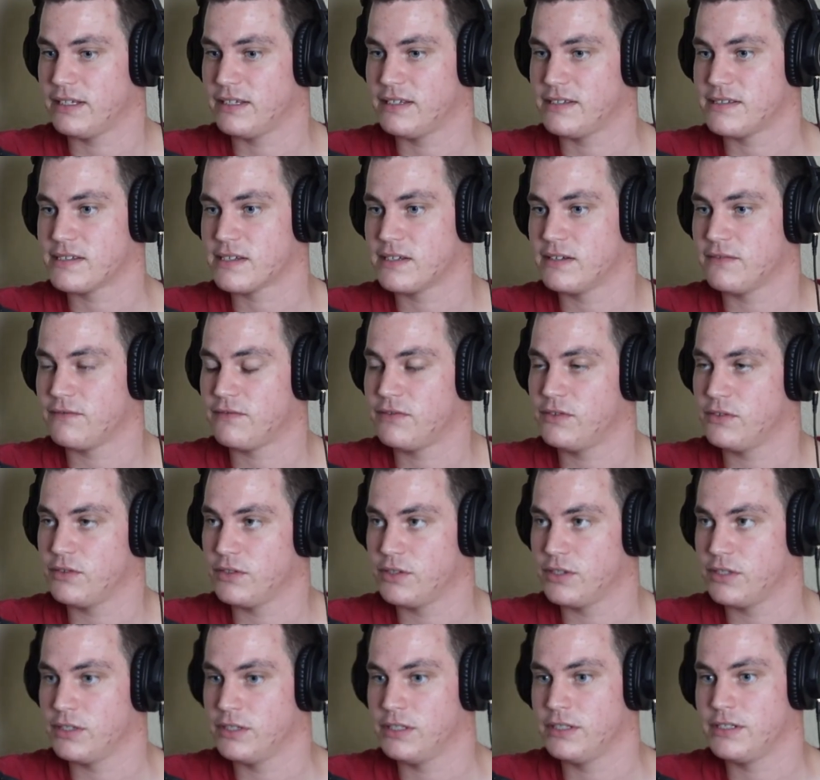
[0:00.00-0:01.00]
and it's going to feel
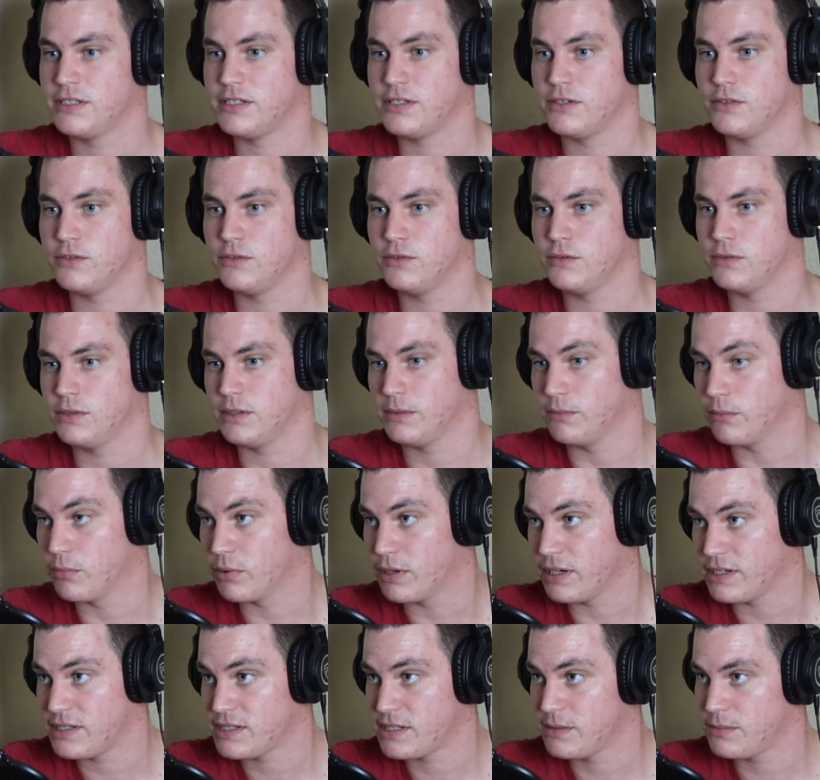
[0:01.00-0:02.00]
good to
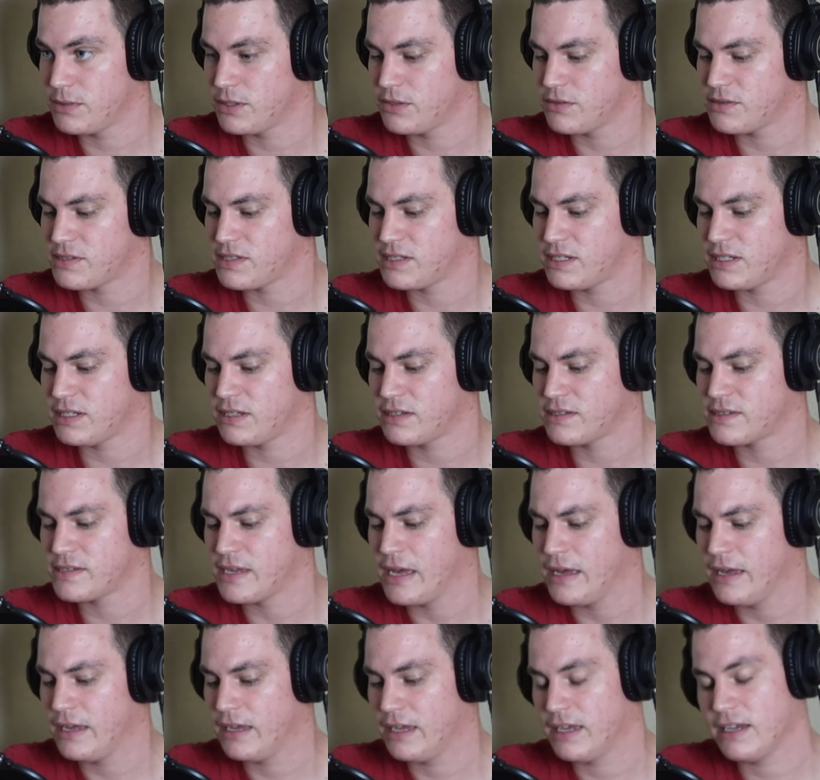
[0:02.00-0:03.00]
embrace some of those things,
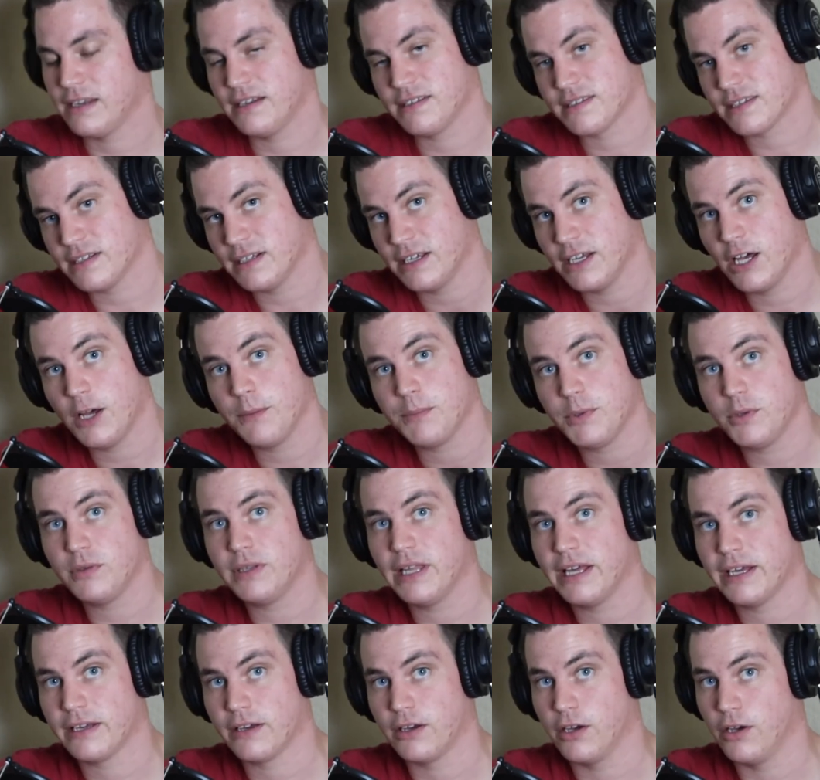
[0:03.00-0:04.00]
and it's going to help you
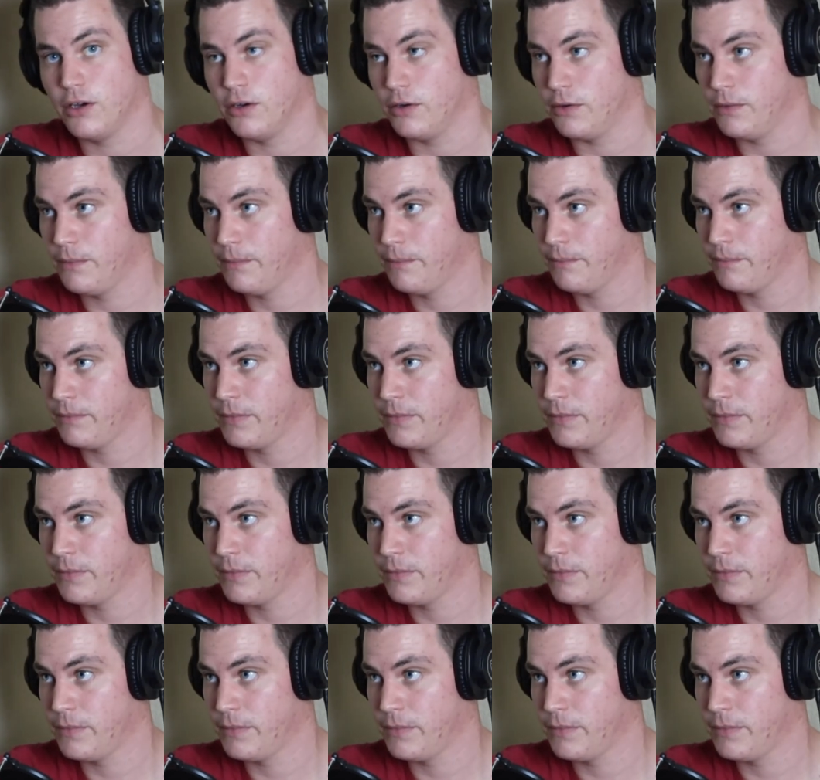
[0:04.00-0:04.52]
let go.